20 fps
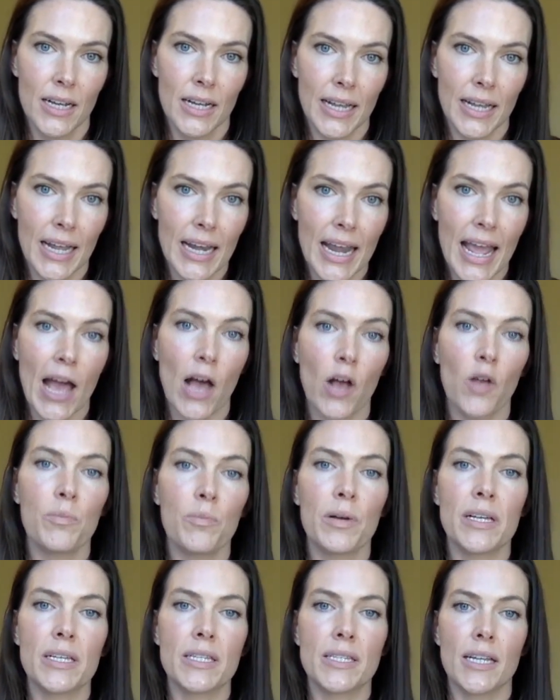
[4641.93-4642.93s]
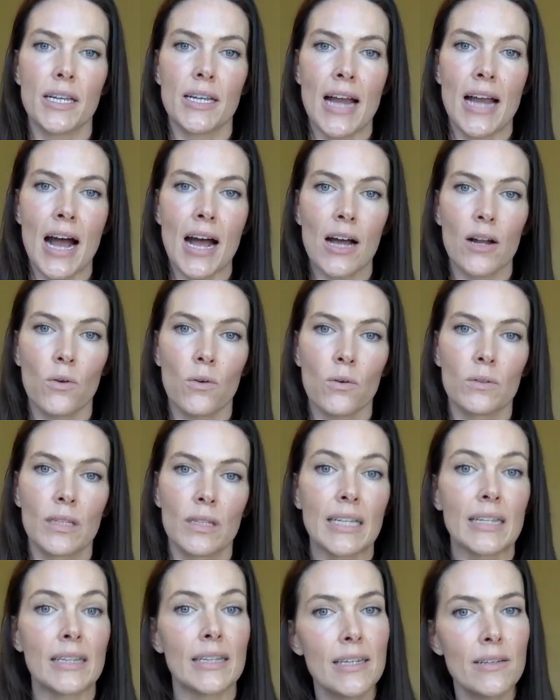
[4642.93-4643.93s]
can help us not
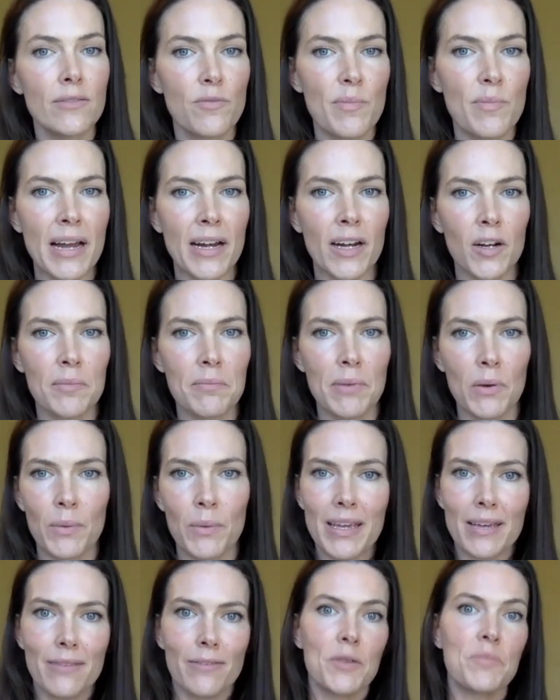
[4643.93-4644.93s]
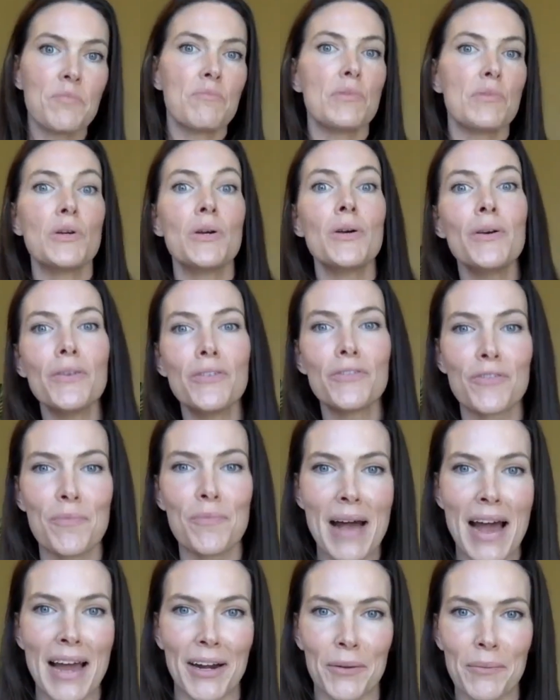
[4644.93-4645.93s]
only live better, but we even move
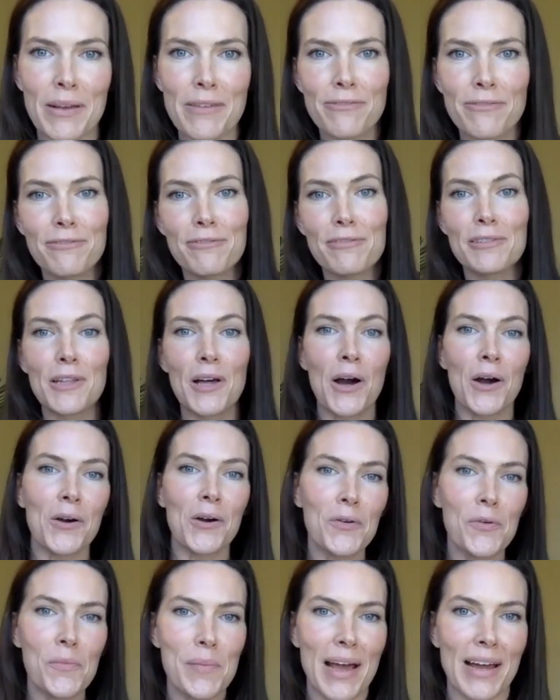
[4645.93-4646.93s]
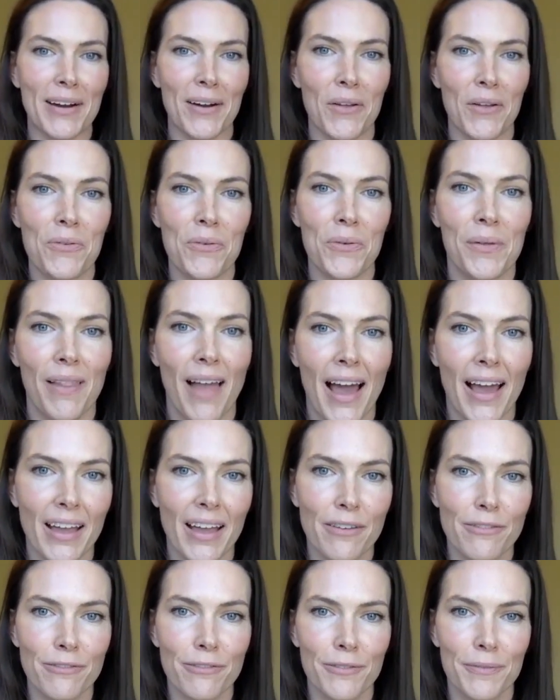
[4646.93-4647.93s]
better. We flow better through
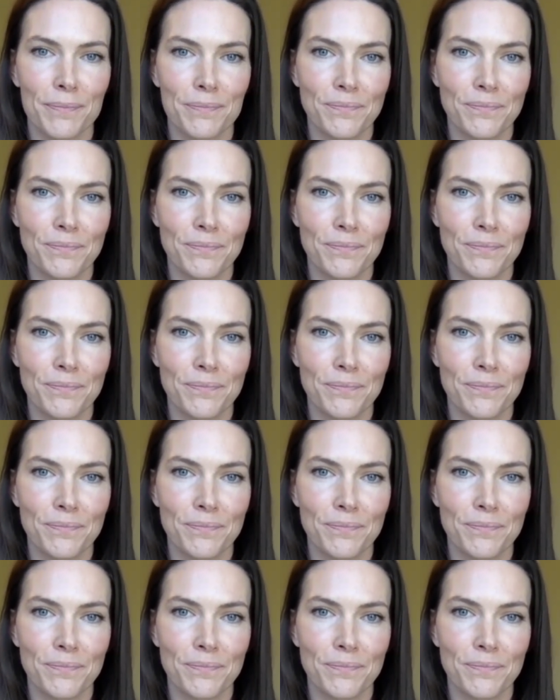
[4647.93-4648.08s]
life.